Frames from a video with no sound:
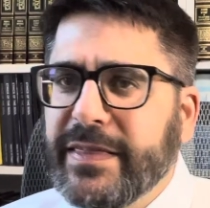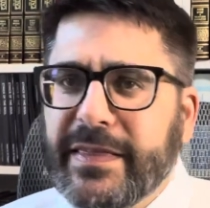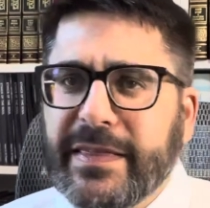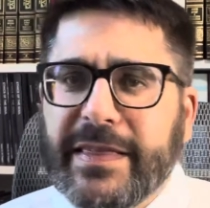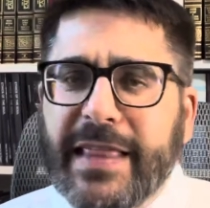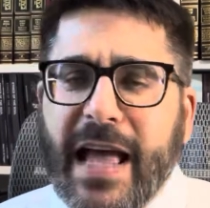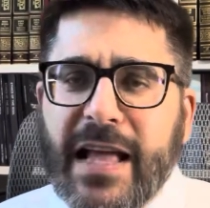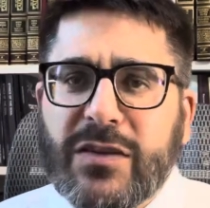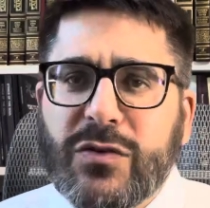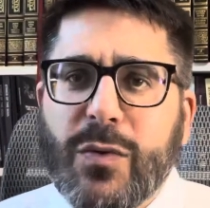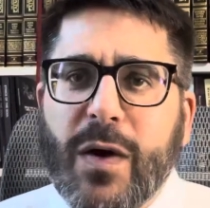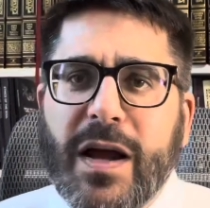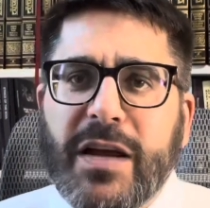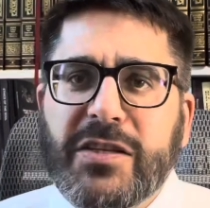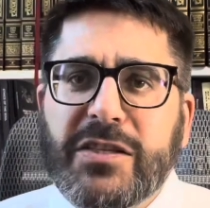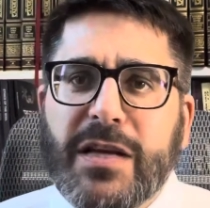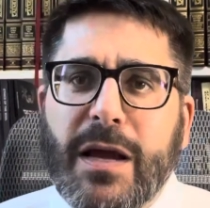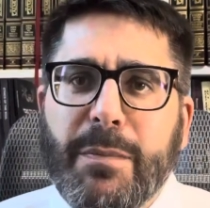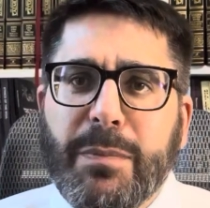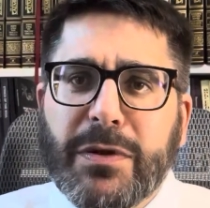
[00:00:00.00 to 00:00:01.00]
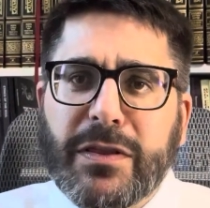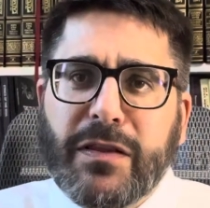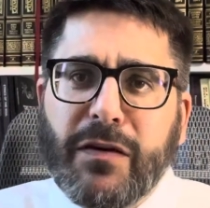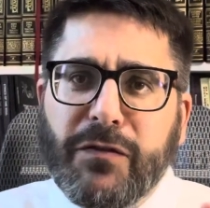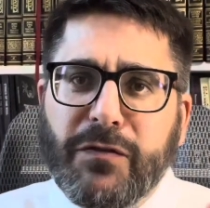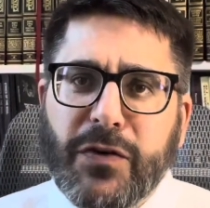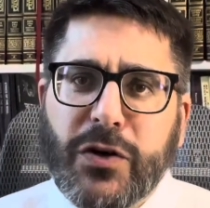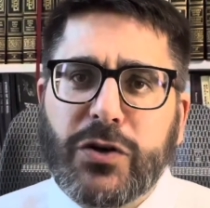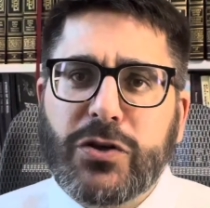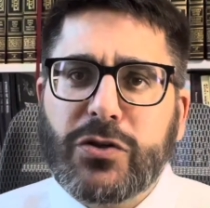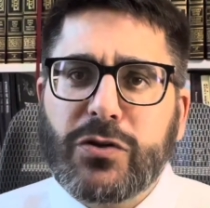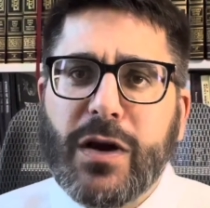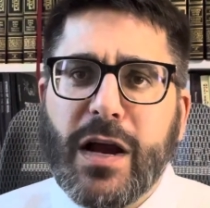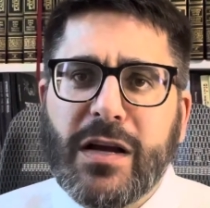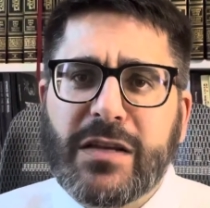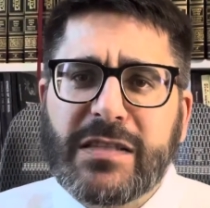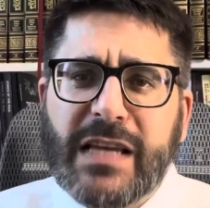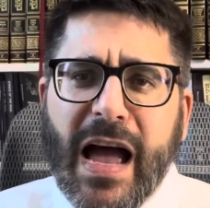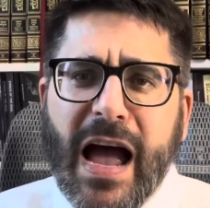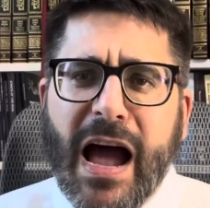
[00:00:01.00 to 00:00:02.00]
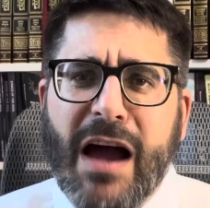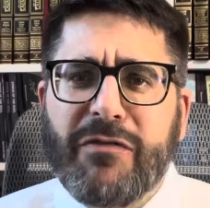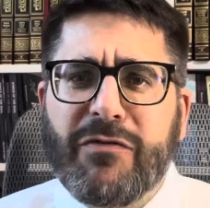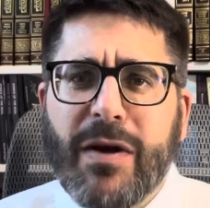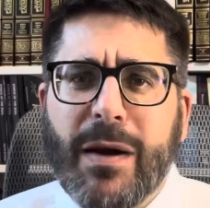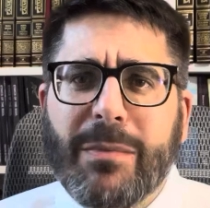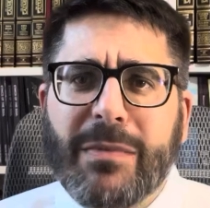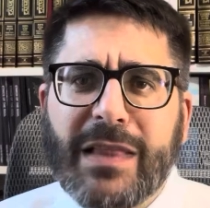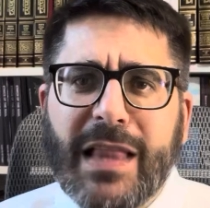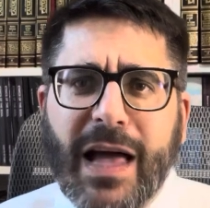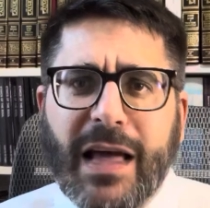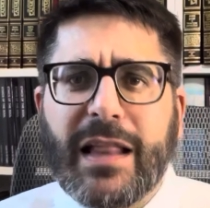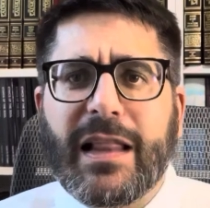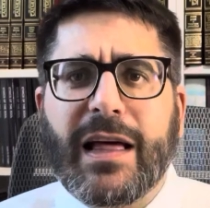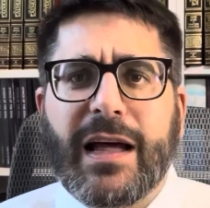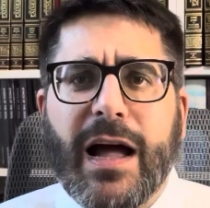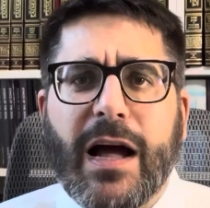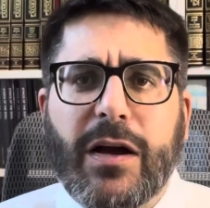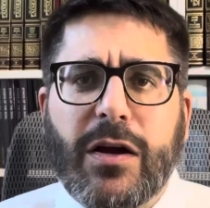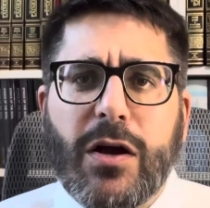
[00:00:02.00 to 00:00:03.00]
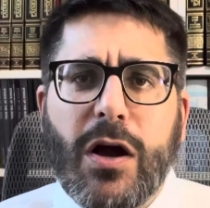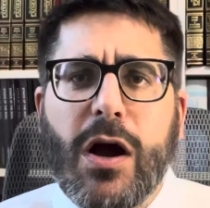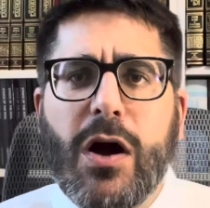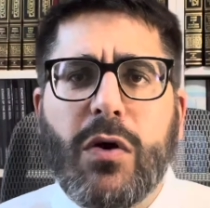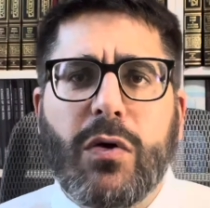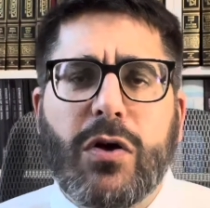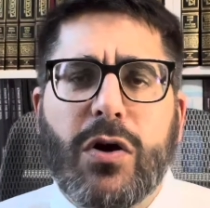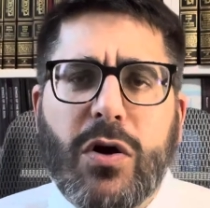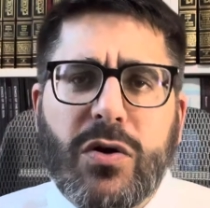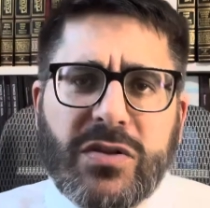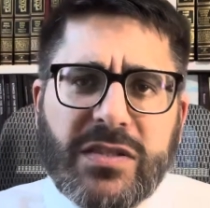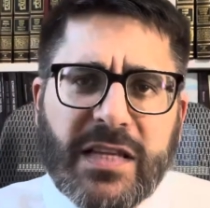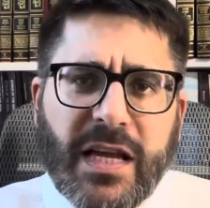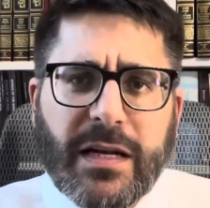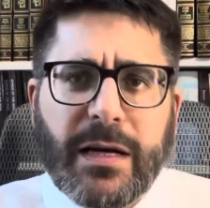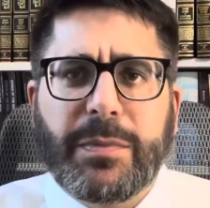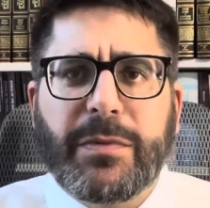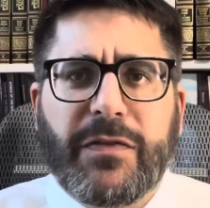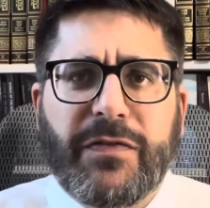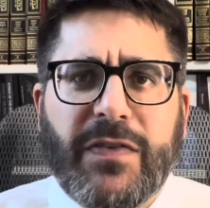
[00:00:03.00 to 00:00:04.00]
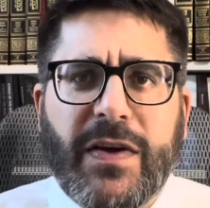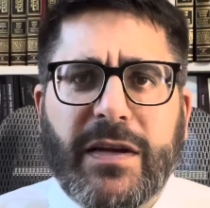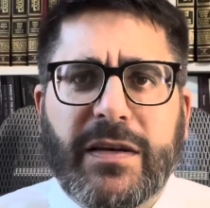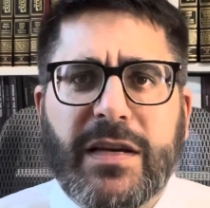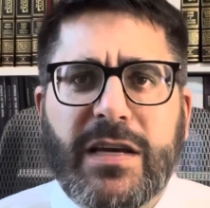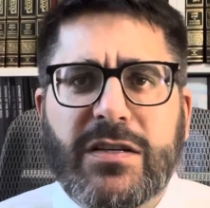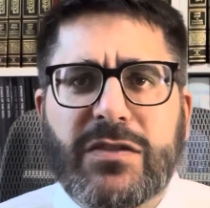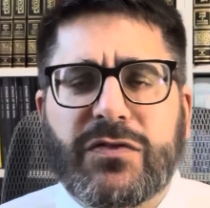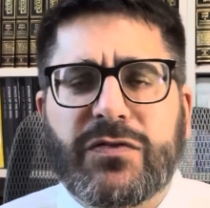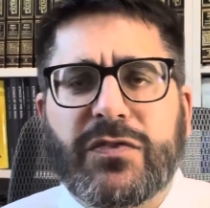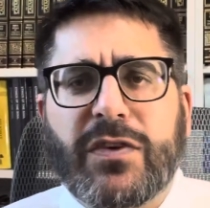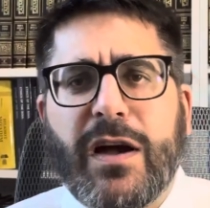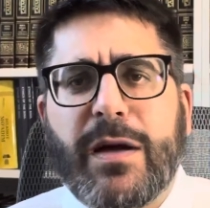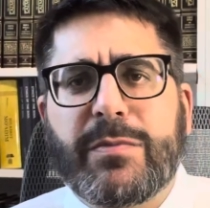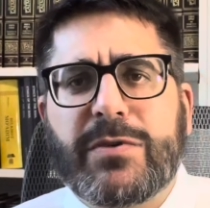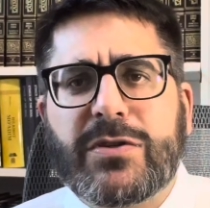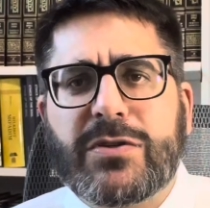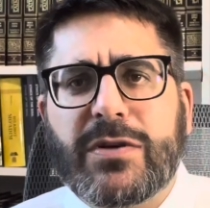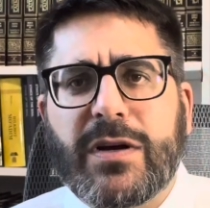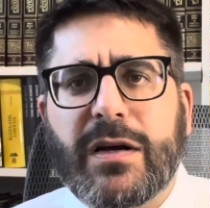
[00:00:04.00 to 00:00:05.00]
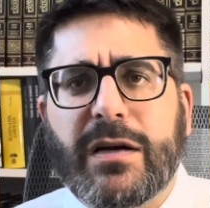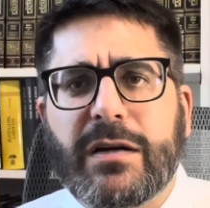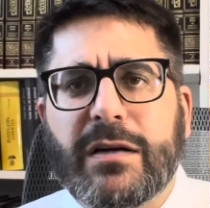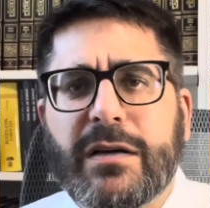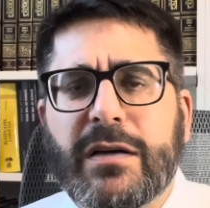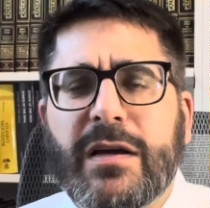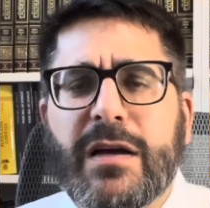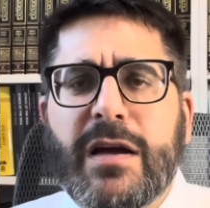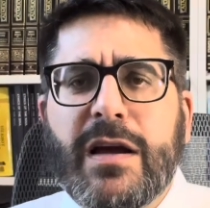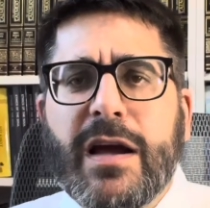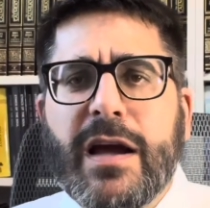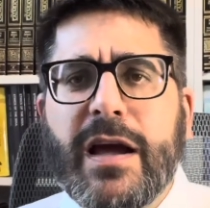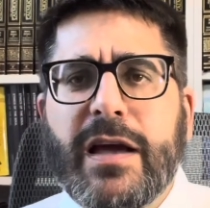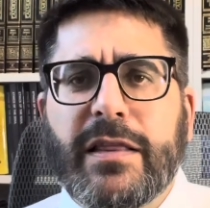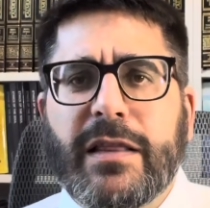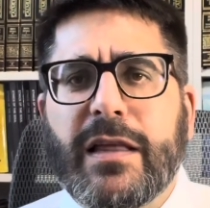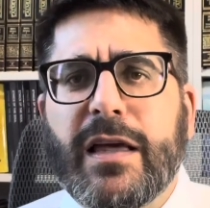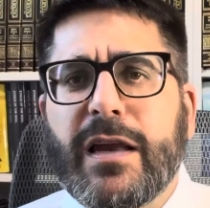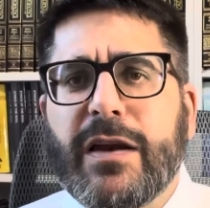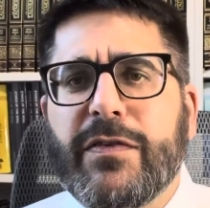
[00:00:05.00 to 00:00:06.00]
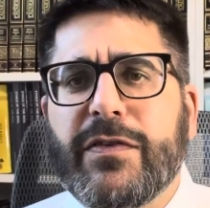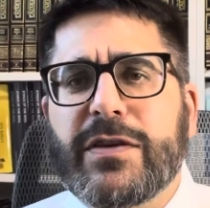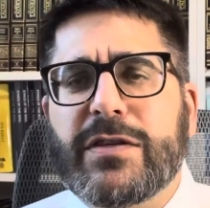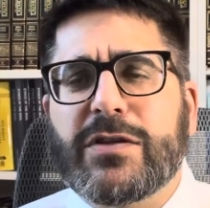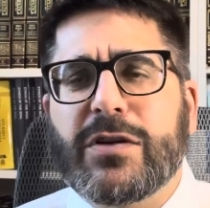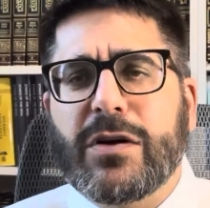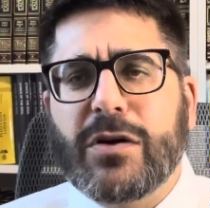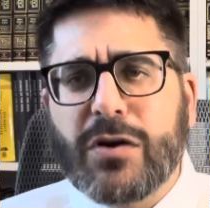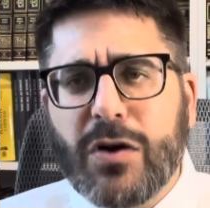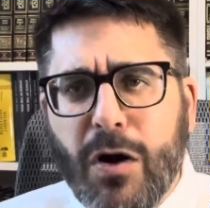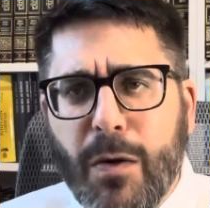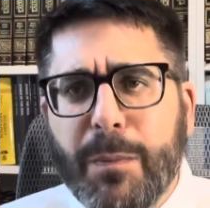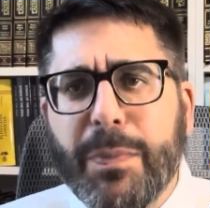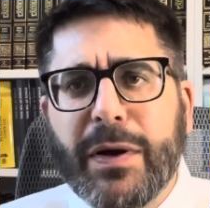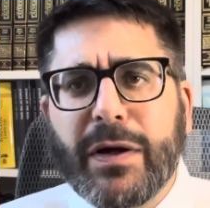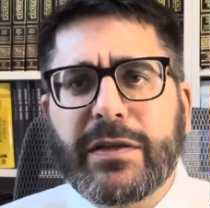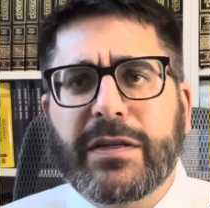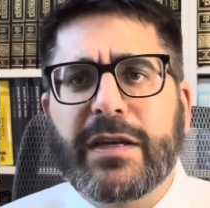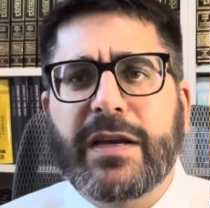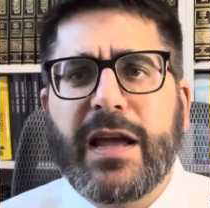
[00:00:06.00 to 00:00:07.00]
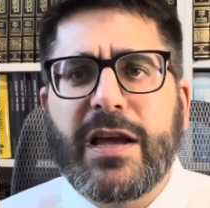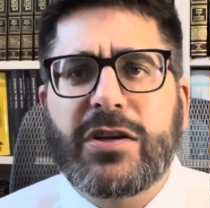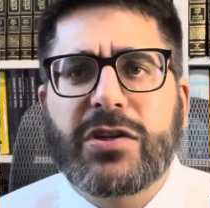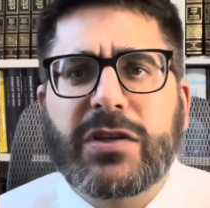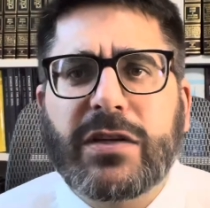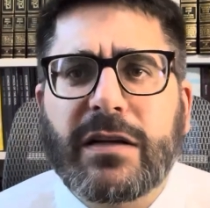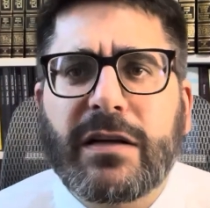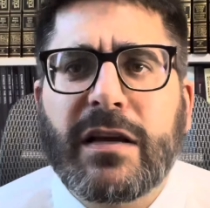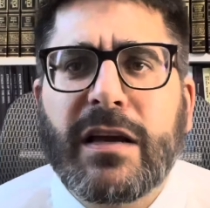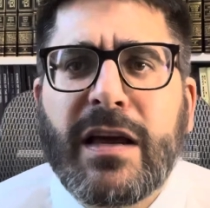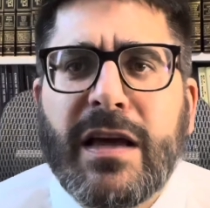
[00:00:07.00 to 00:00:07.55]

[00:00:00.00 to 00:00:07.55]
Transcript: That's why Hashem put the first trials. Avram Lech Lecha, go, go set up the foundation for Am Yisrael in the land of Israel. Go build a nation.